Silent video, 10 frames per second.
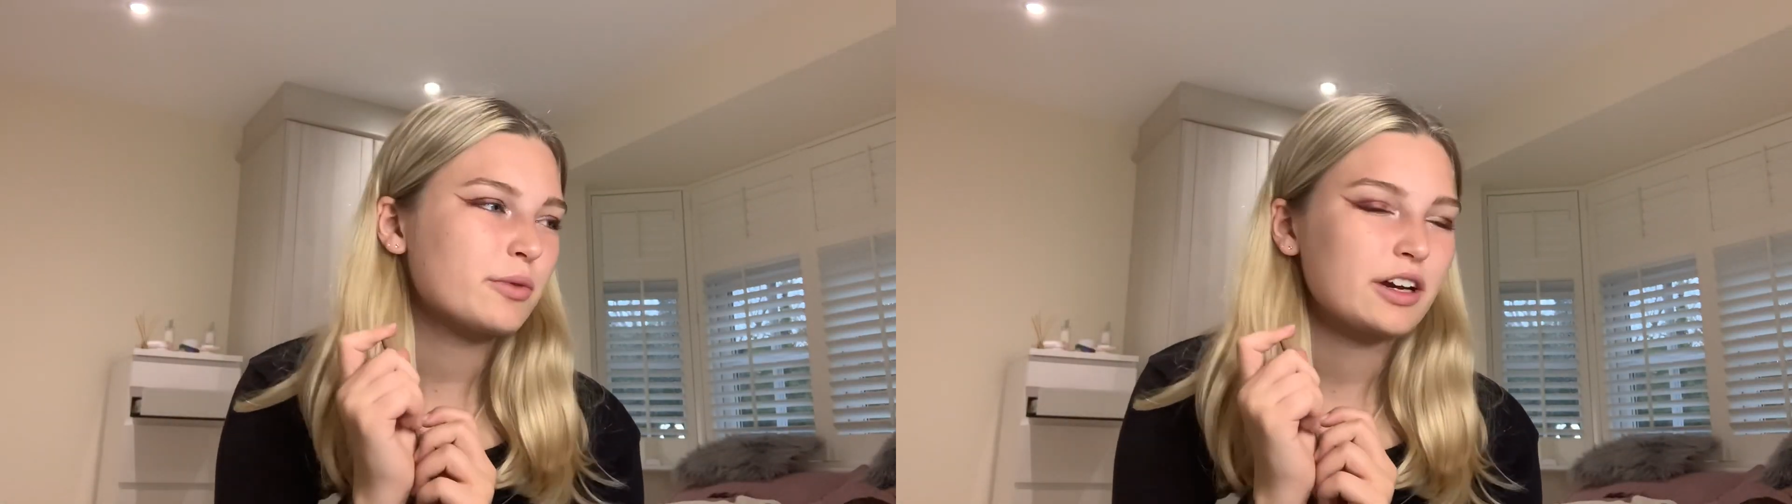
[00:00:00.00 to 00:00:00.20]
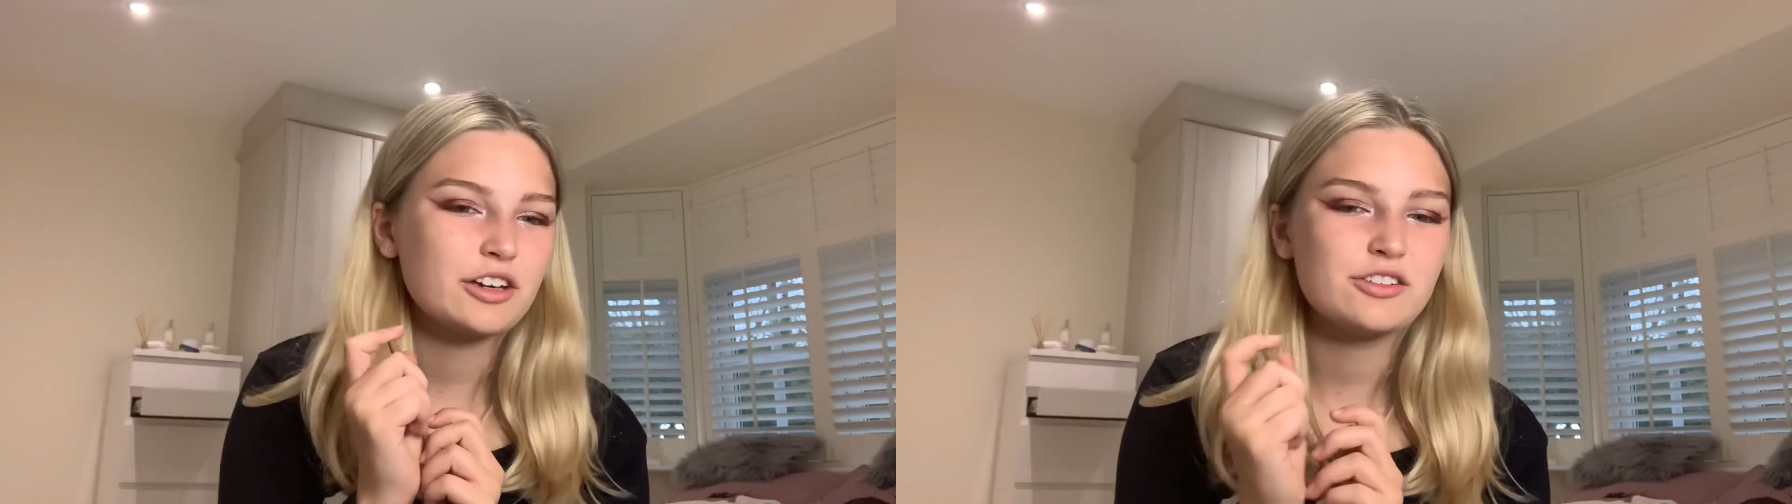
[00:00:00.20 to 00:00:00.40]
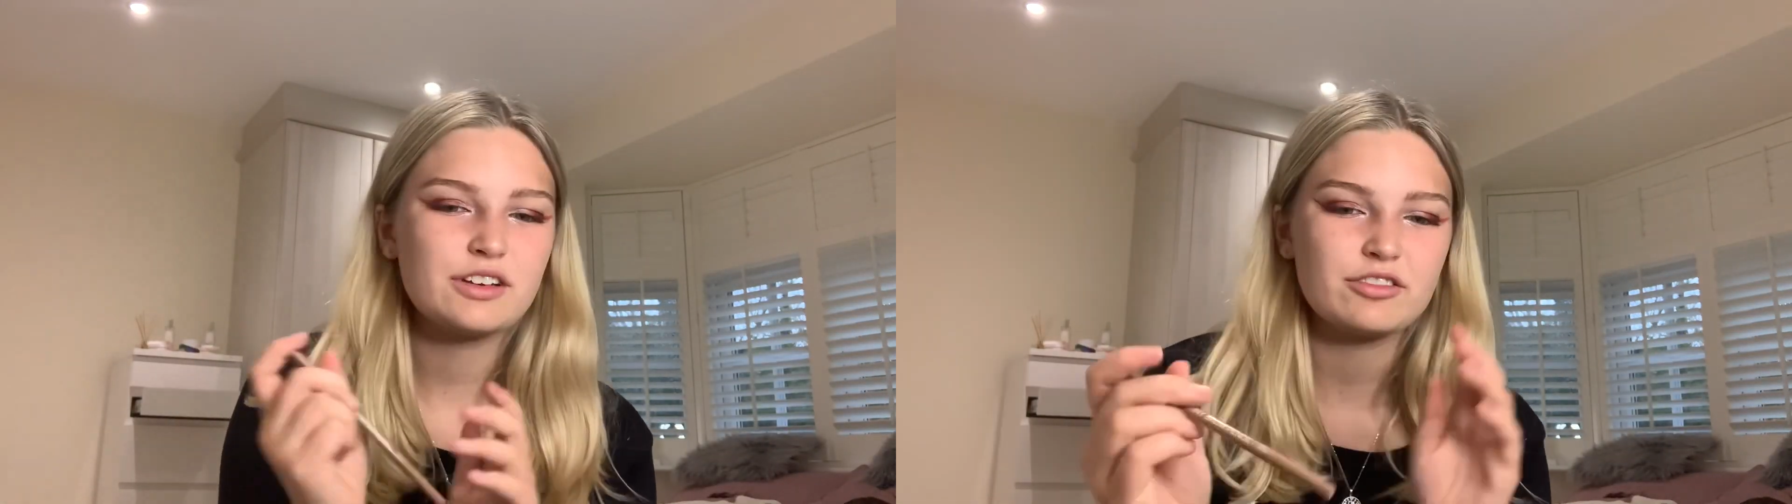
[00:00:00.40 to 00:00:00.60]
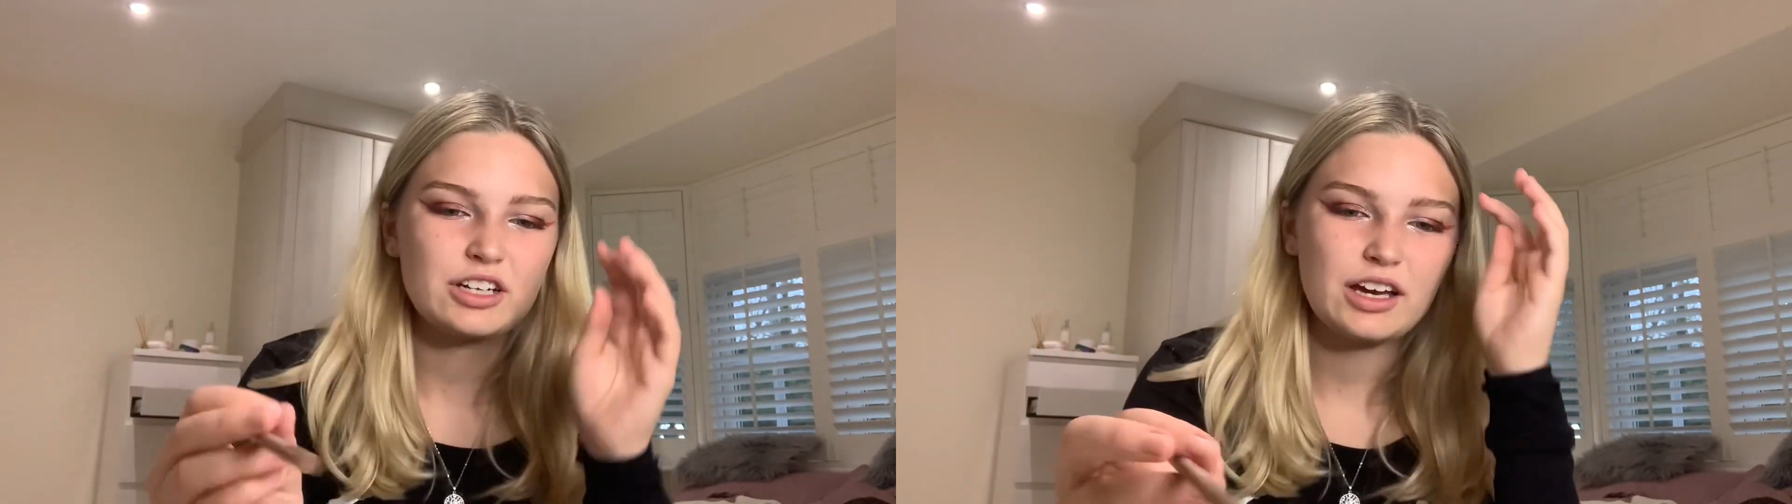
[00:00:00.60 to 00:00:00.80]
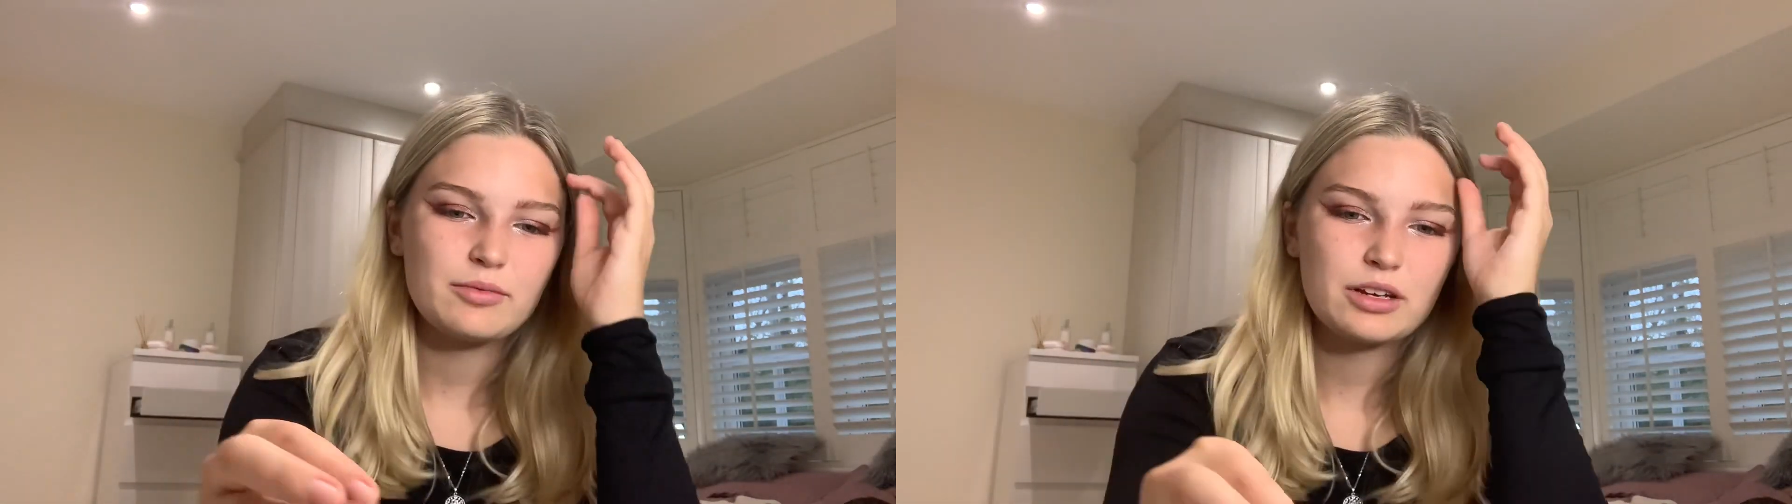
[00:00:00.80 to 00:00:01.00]
one I use every
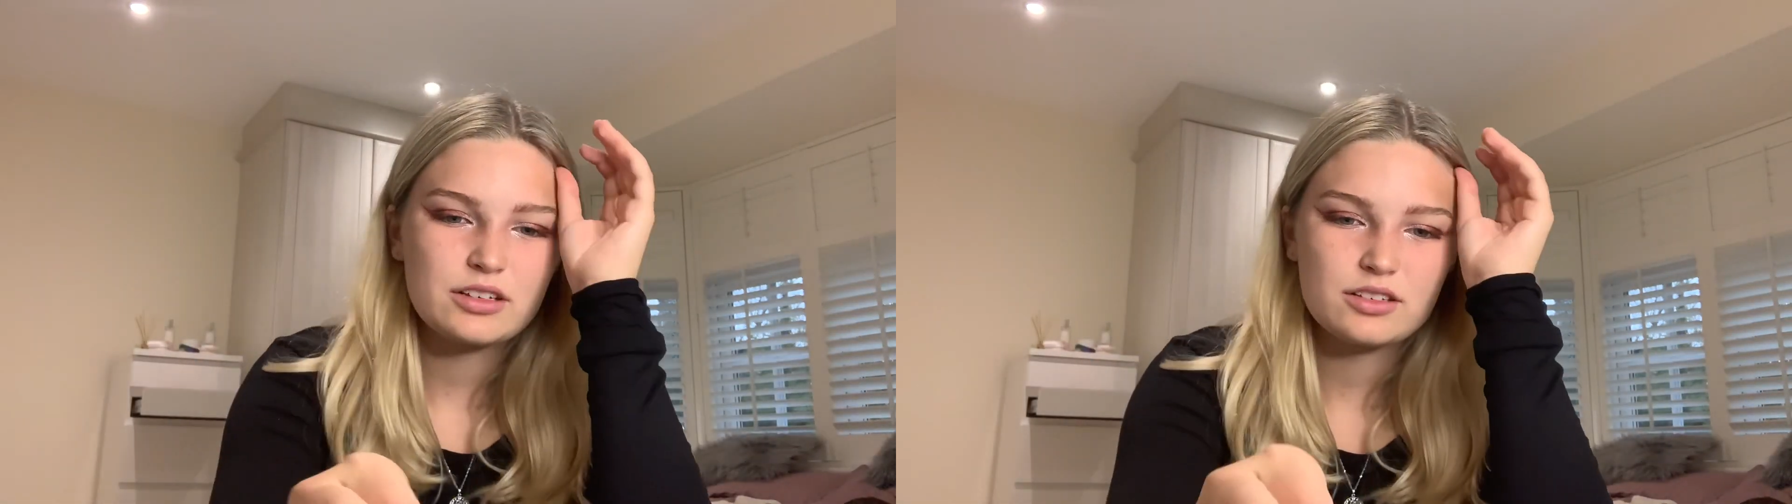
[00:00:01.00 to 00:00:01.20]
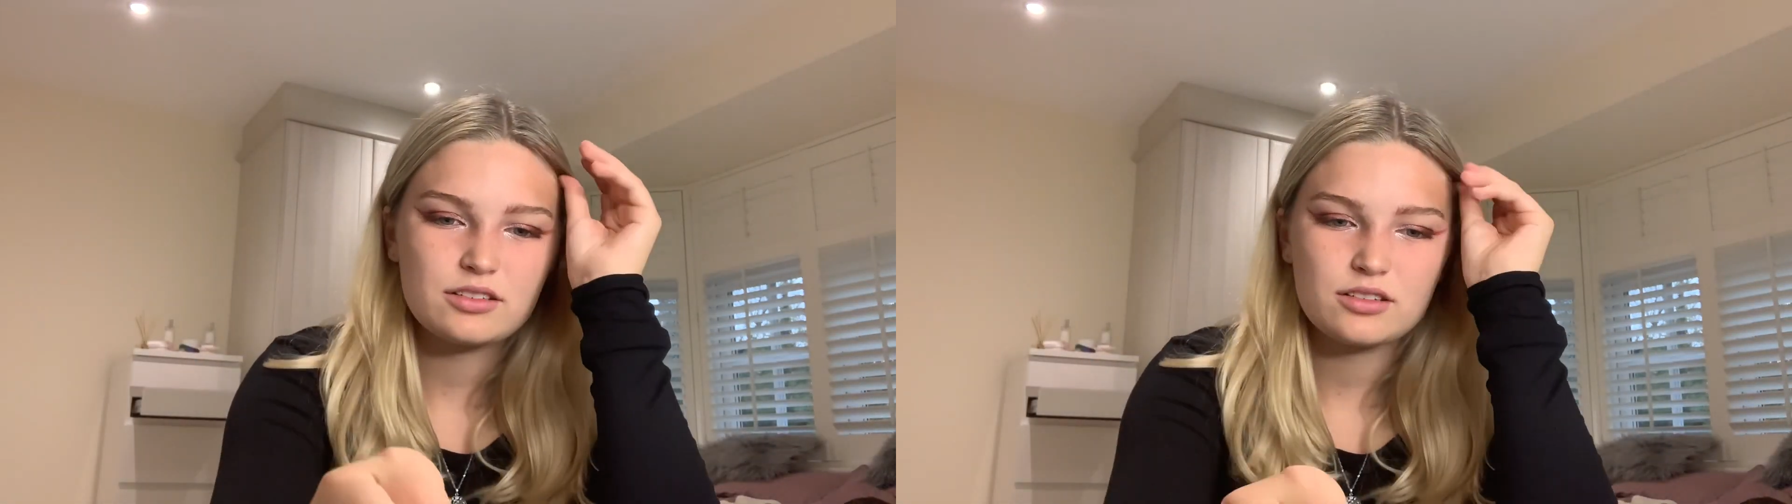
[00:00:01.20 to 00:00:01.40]
day because,